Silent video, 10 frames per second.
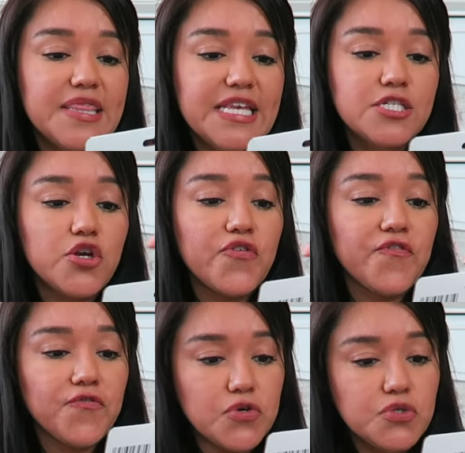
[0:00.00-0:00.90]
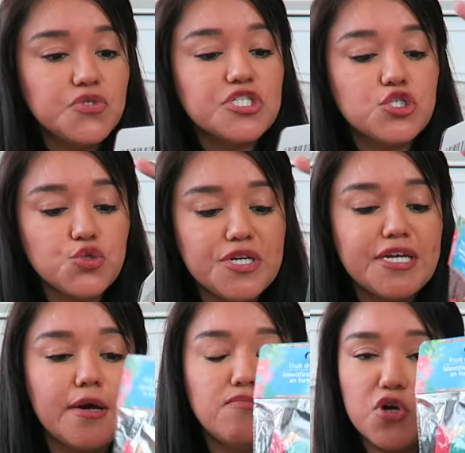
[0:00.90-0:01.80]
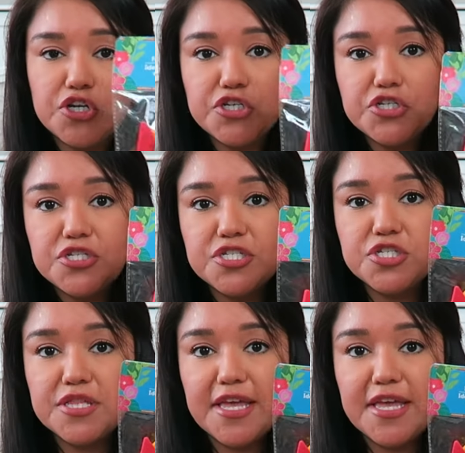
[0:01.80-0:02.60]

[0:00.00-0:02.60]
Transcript: These are fruit drink markers.